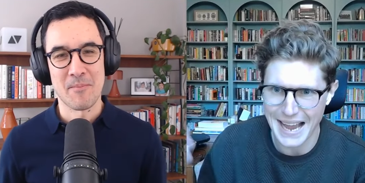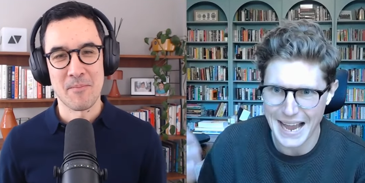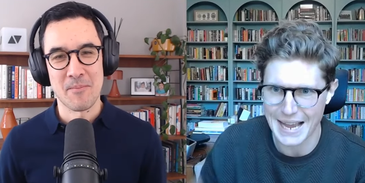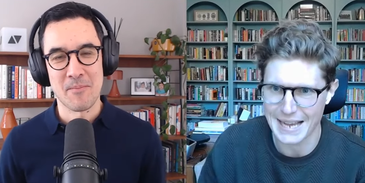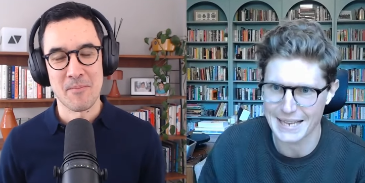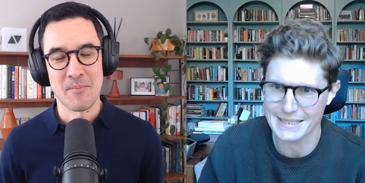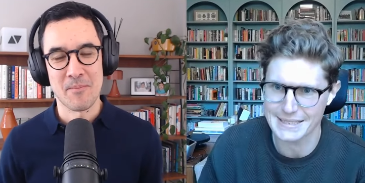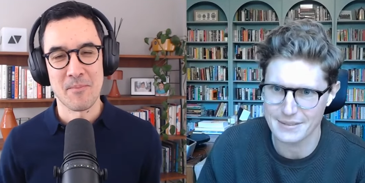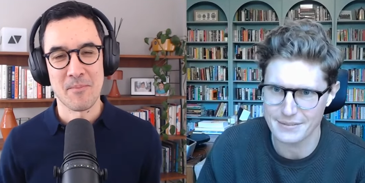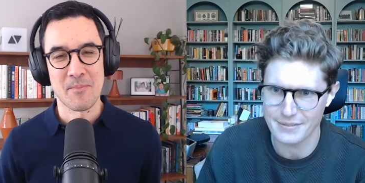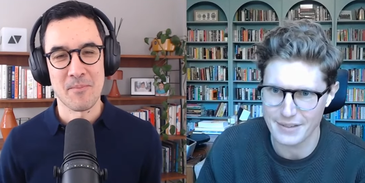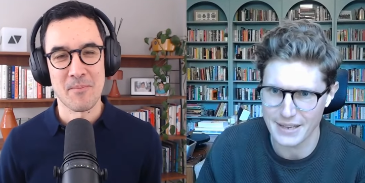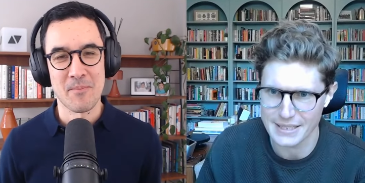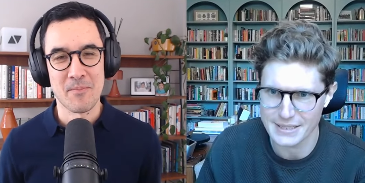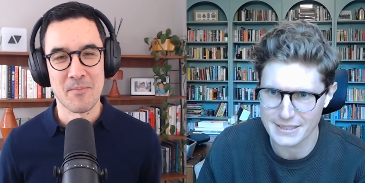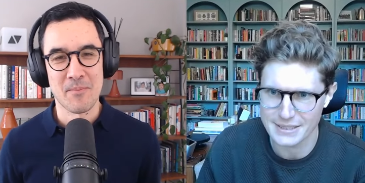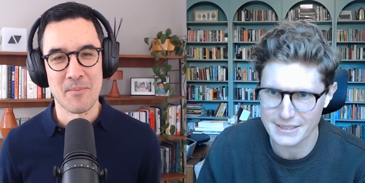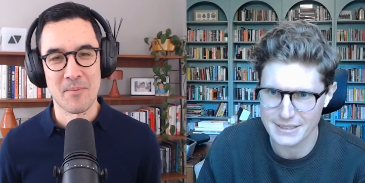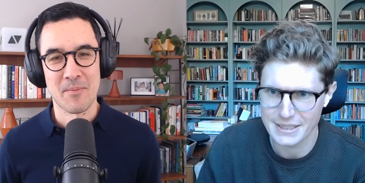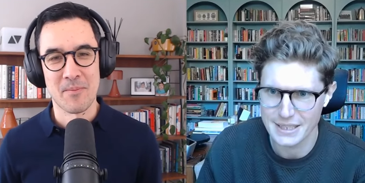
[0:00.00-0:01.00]

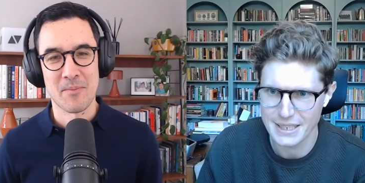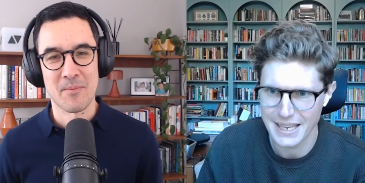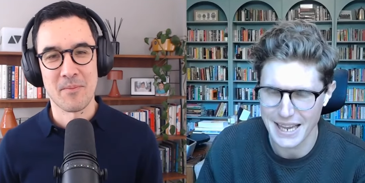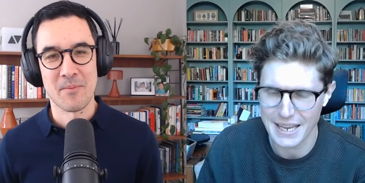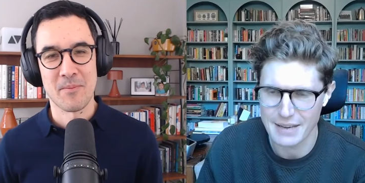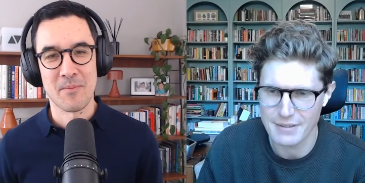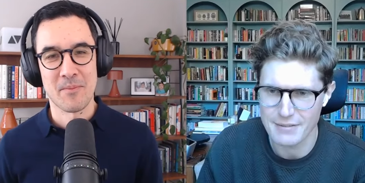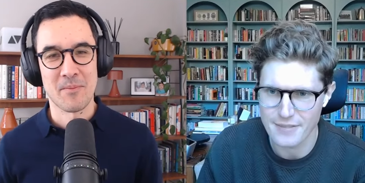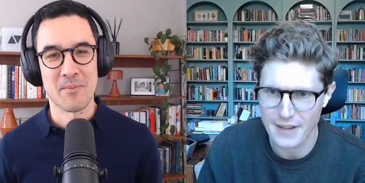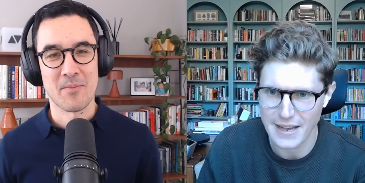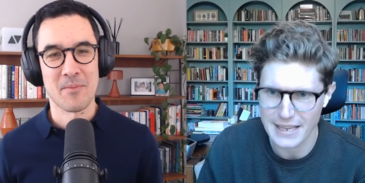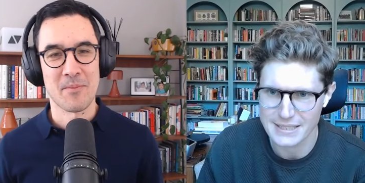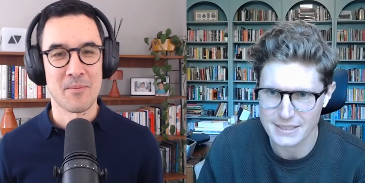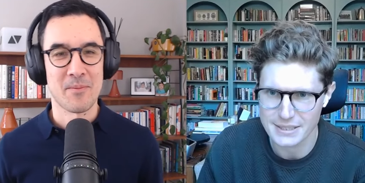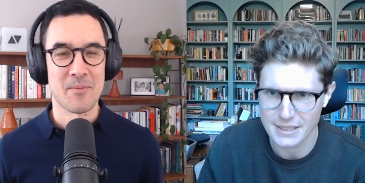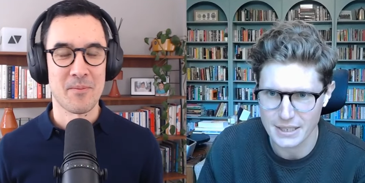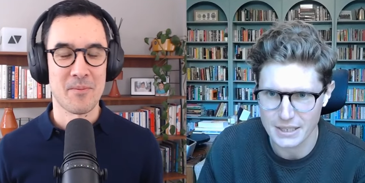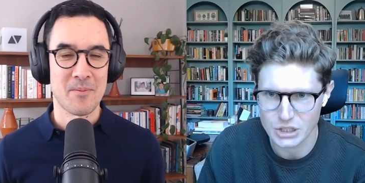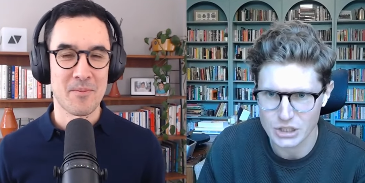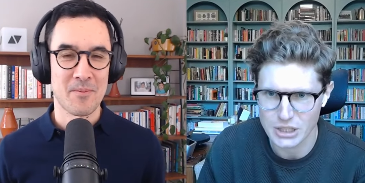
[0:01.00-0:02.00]
Speaker 1: activist,
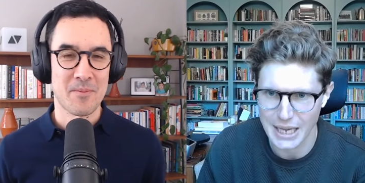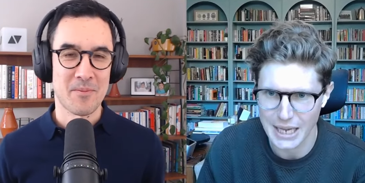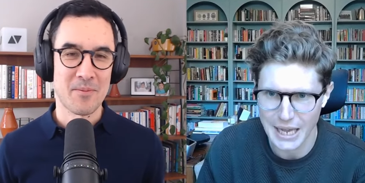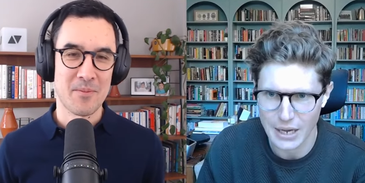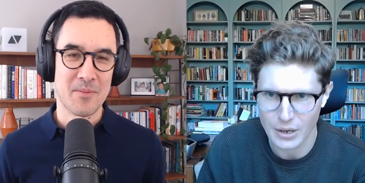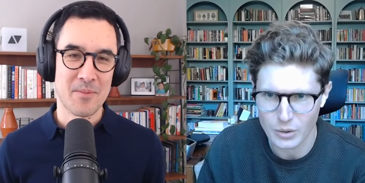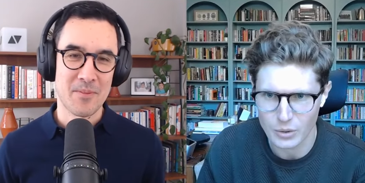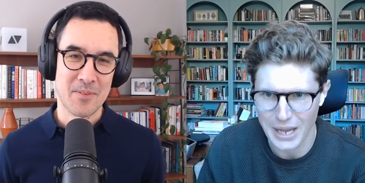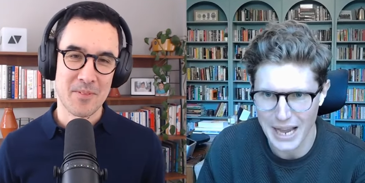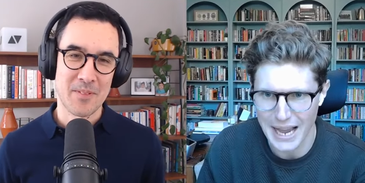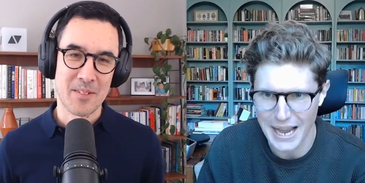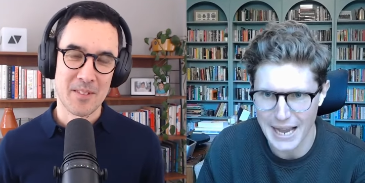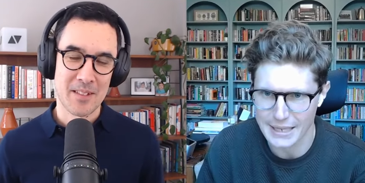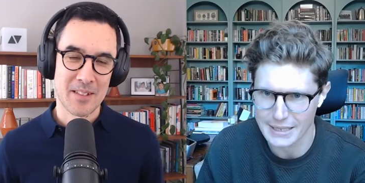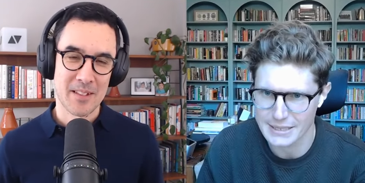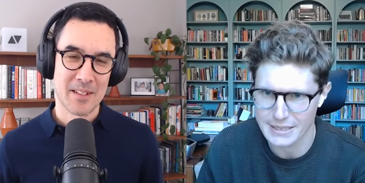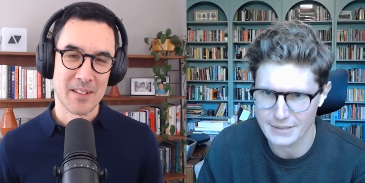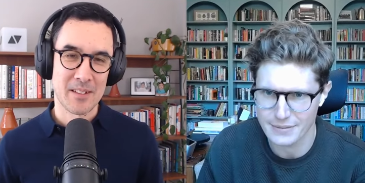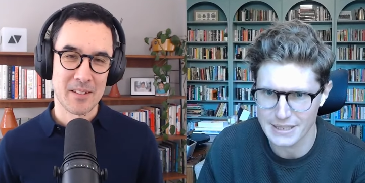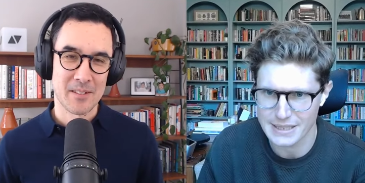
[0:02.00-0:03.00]
investor, shareholder
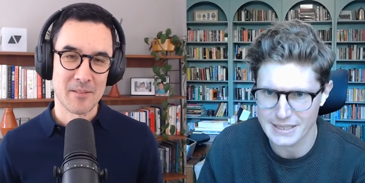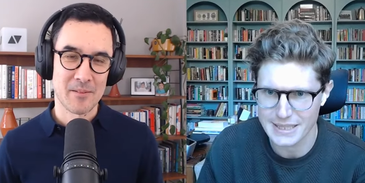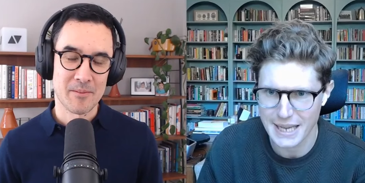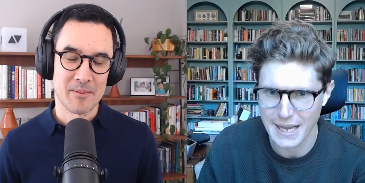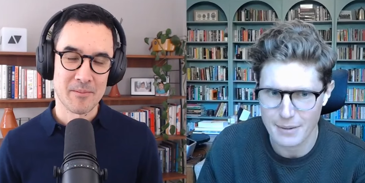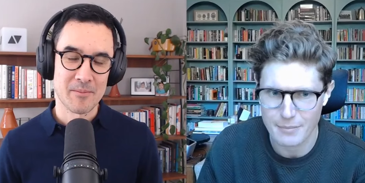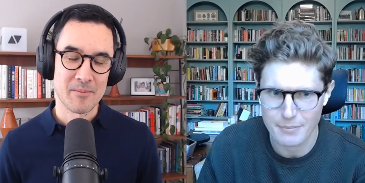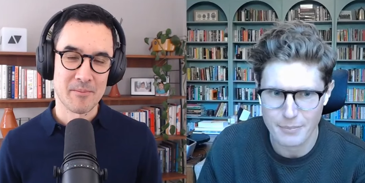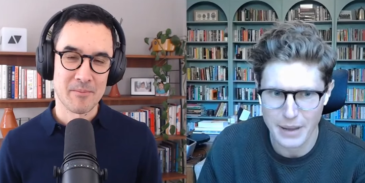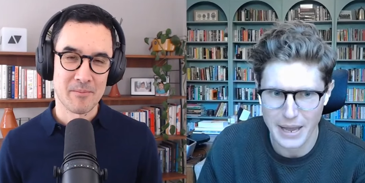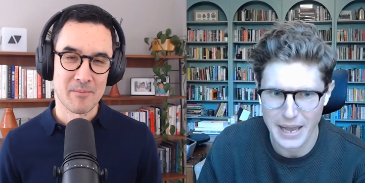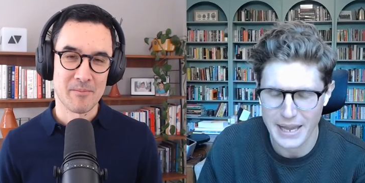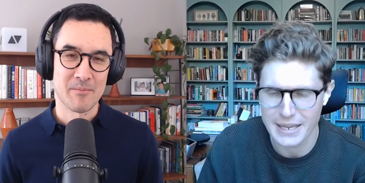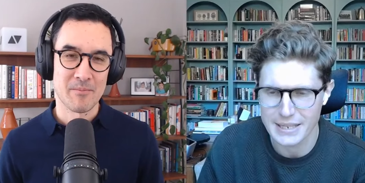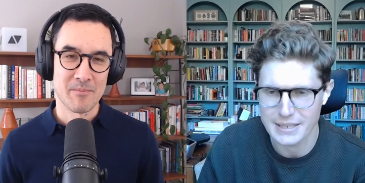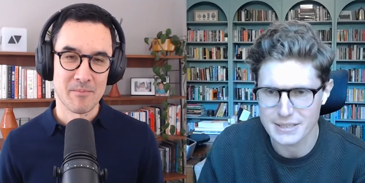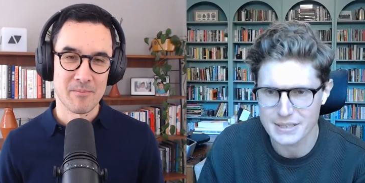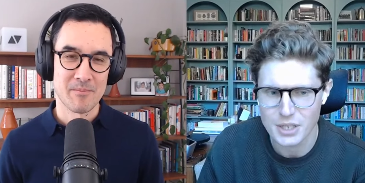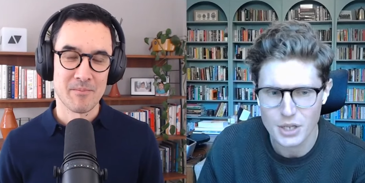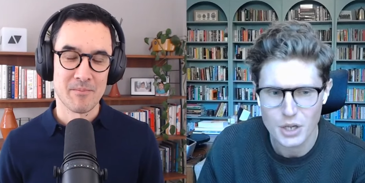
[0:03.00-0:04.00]
activist
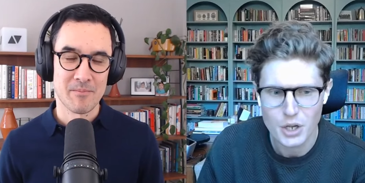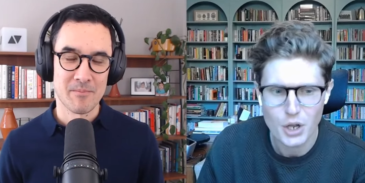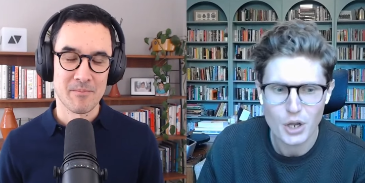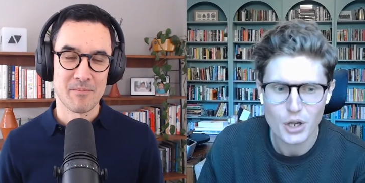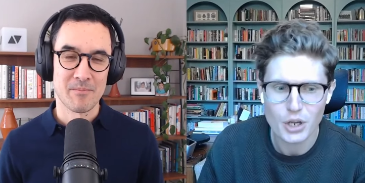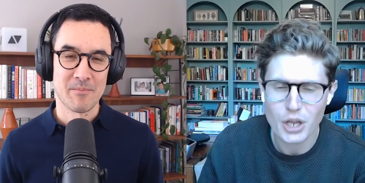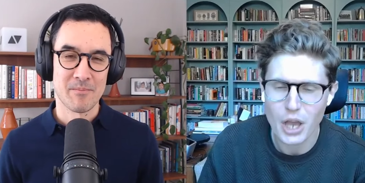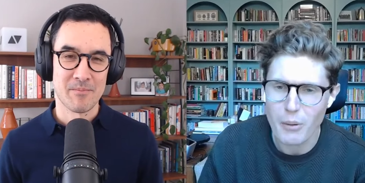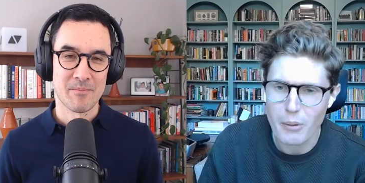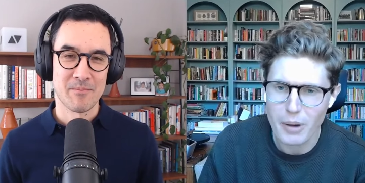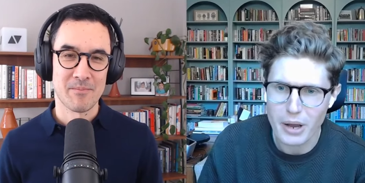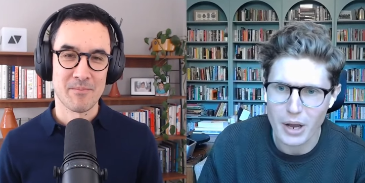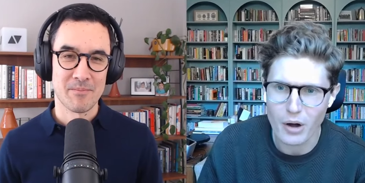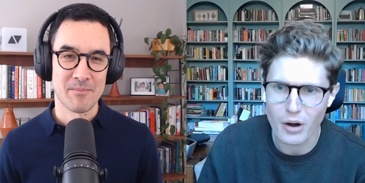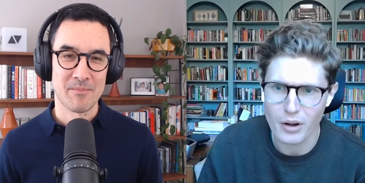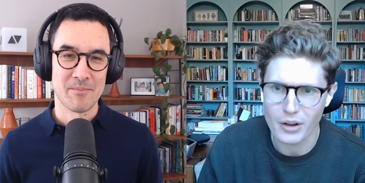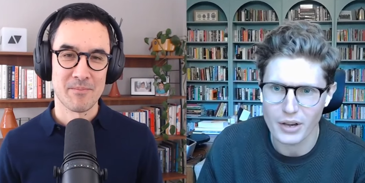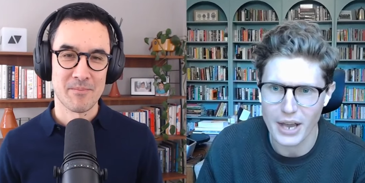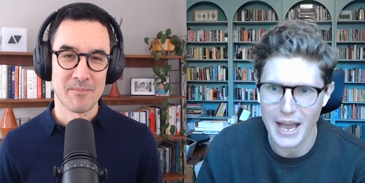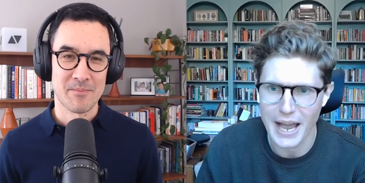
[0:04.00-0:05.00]
campaigns going
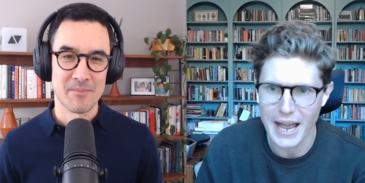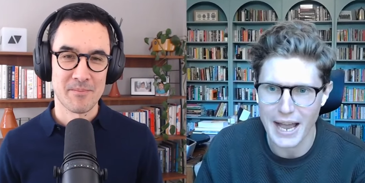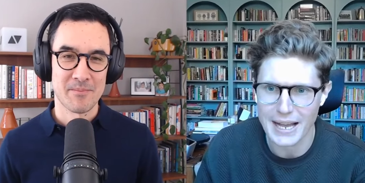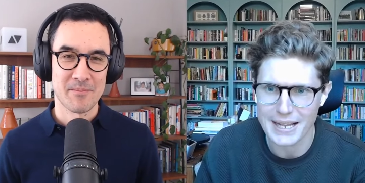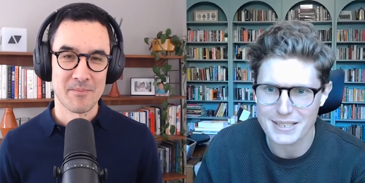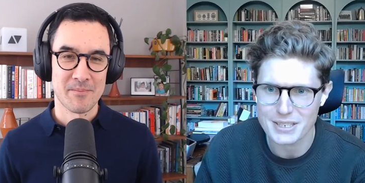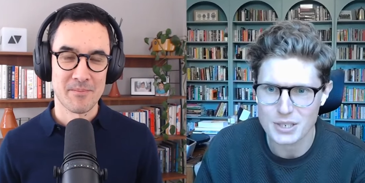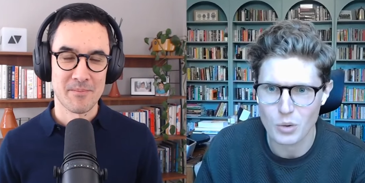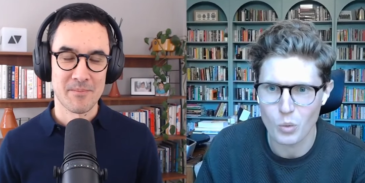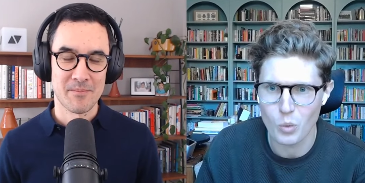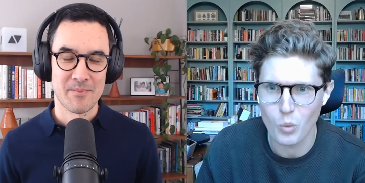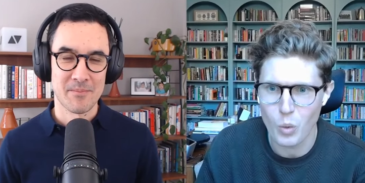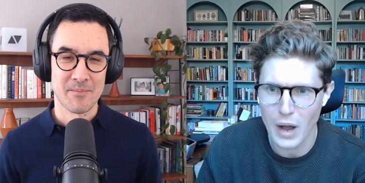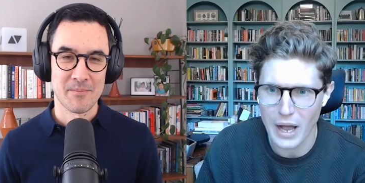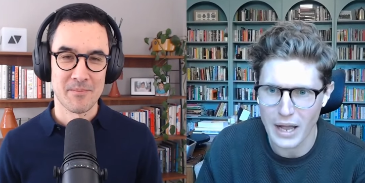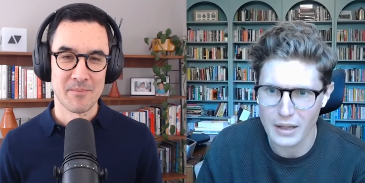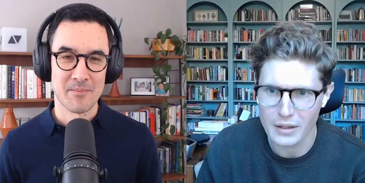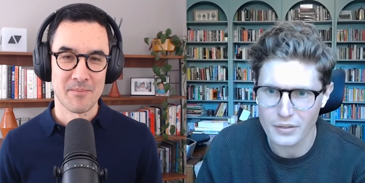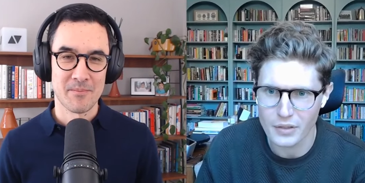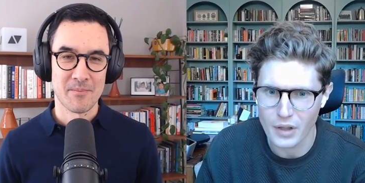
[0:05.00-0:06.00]
on at
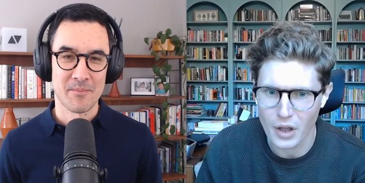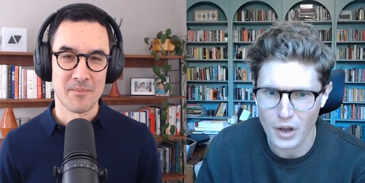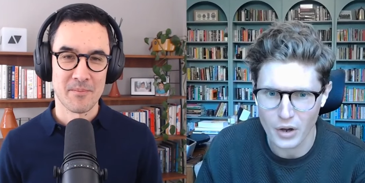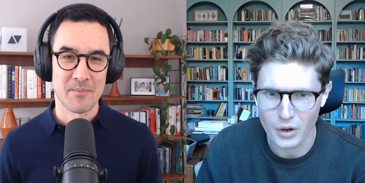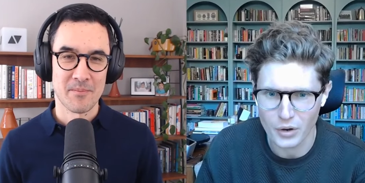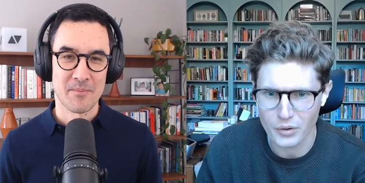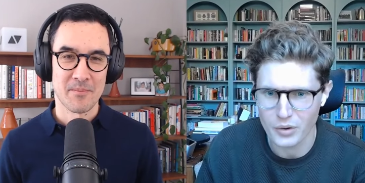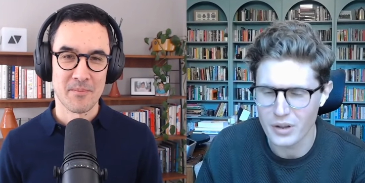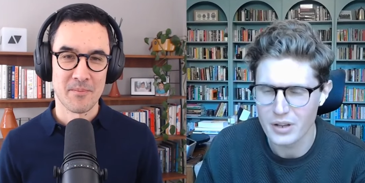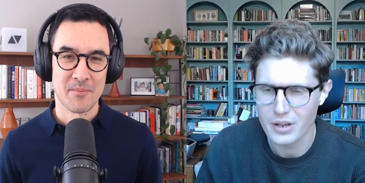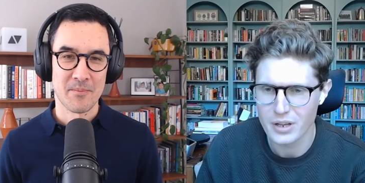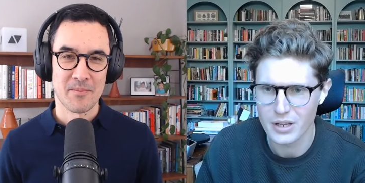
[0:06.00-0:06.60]
well-known,